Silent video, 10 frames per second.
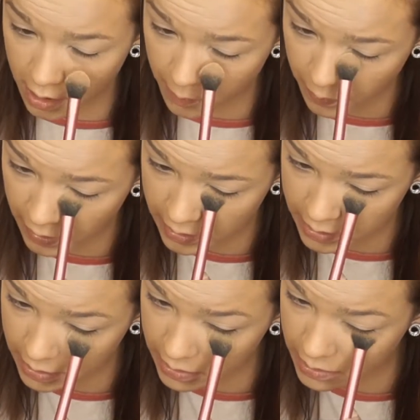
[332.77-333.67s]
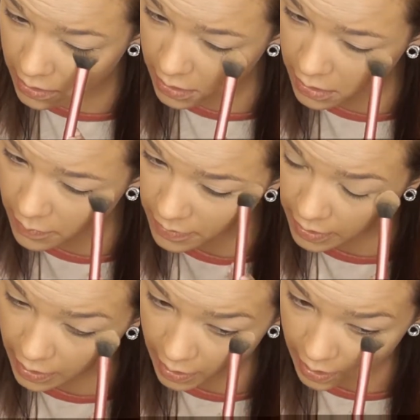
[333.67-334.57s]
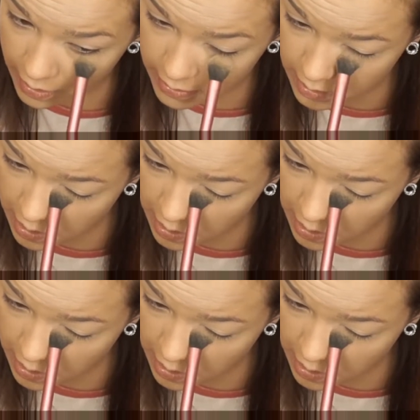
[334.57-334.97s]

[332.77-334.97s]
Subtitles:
going to press this under my eyes.